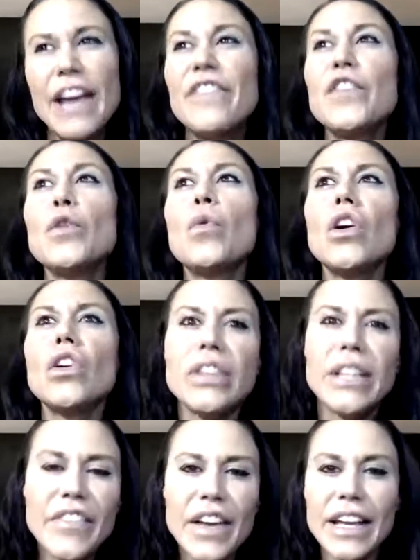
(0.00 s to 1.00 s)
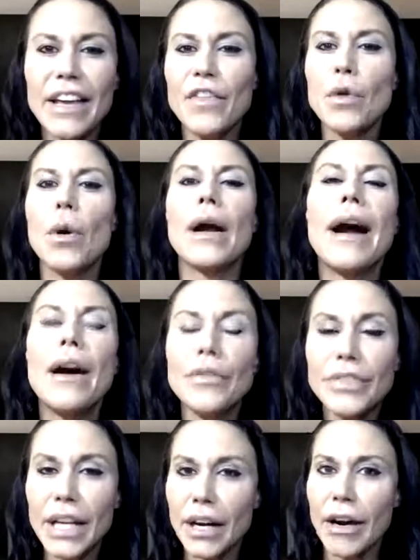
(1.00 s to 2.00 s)
If you are living, if you are out
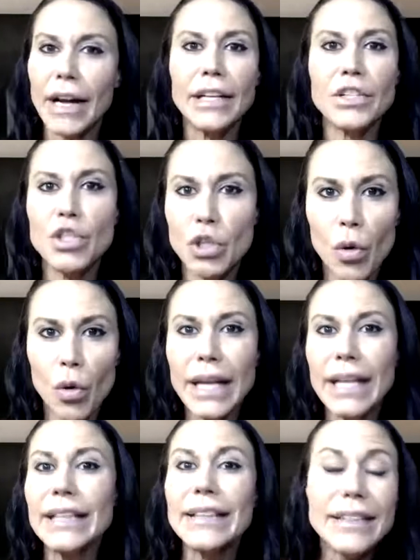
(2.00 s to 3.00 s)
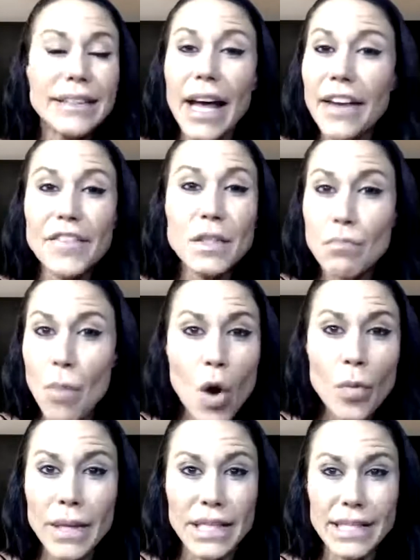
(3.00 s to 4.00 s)
there and enjoying life's
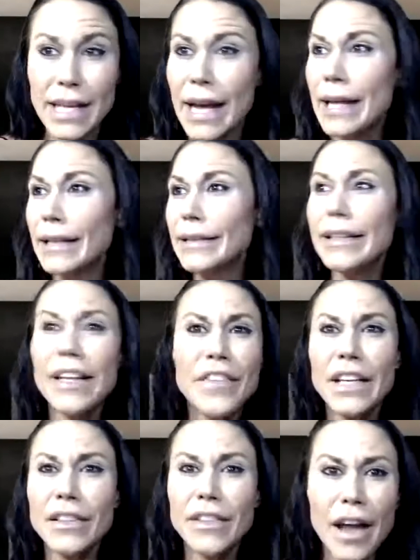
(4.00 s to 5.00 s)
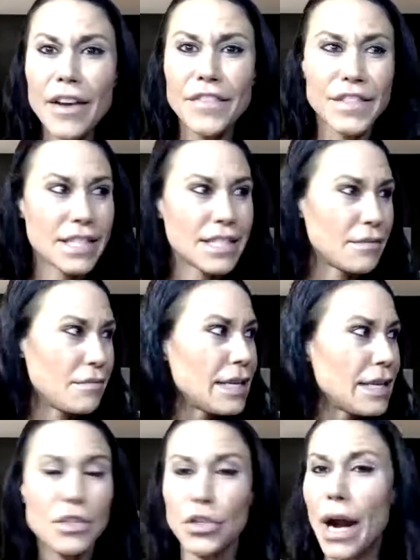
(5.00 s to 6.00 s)
moments, living life doesn't mean
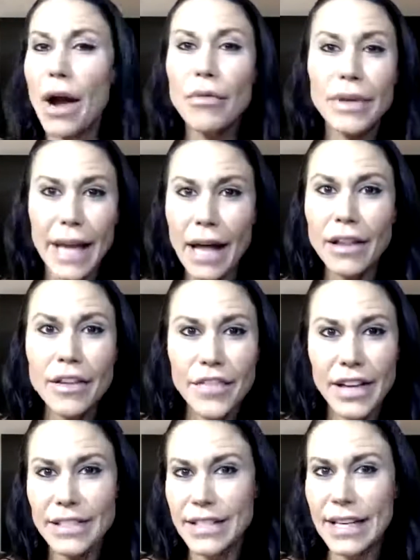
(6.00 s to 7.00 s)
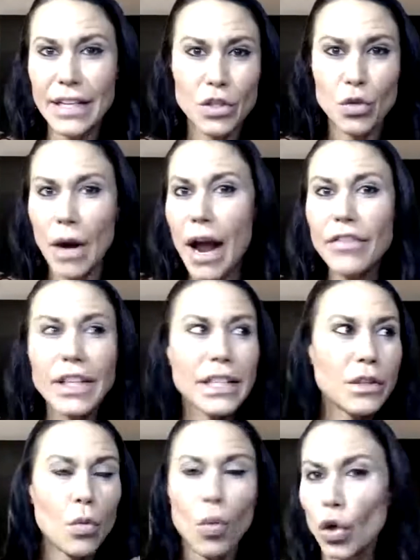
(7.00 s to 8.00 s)
that you're out gallivanting and traveling
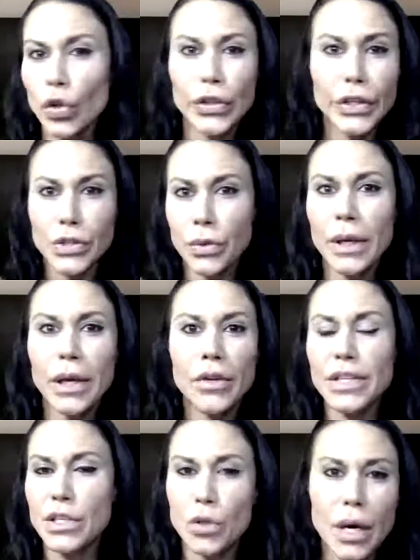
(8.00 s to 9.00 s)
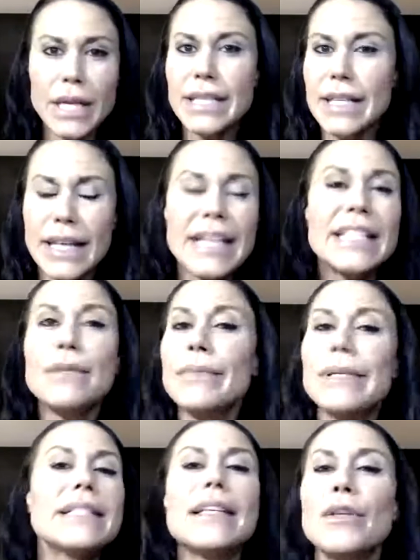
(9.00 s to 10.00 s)
the world and doing all these crazy things. It
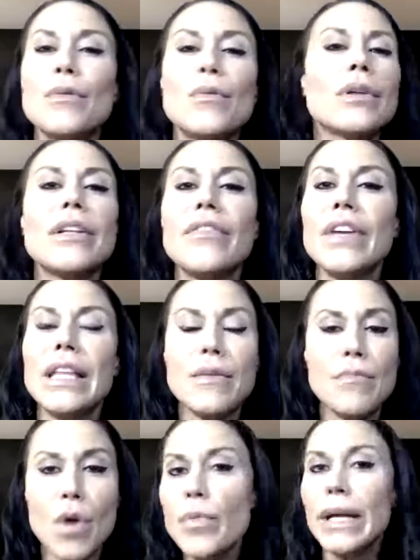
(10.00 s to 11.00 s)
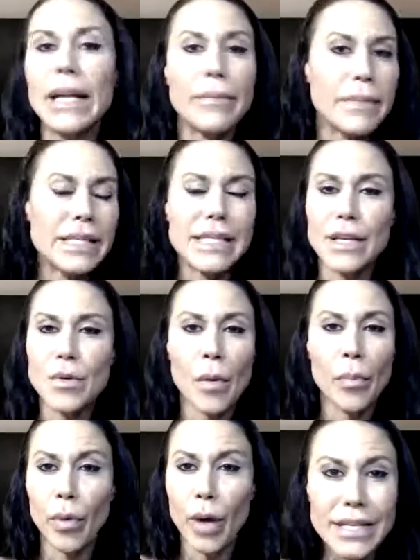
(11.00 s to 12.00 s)
means that you are living in the moment. It means that you are
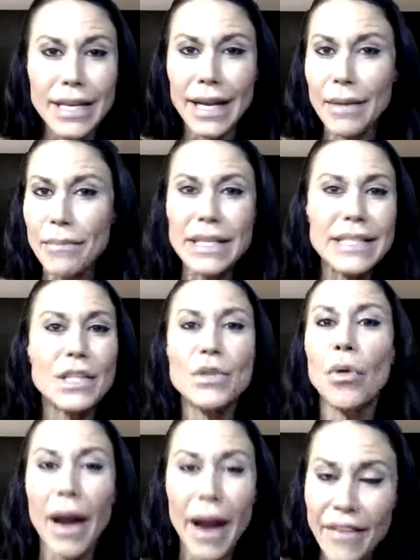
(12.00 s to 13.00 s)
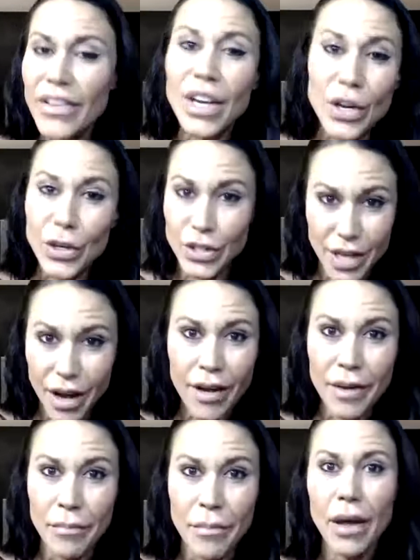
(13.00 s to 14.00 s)
present. It means that you are having a good
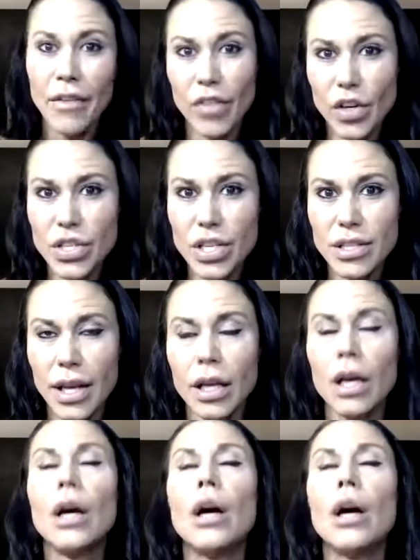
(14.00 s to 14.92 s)
time versus like,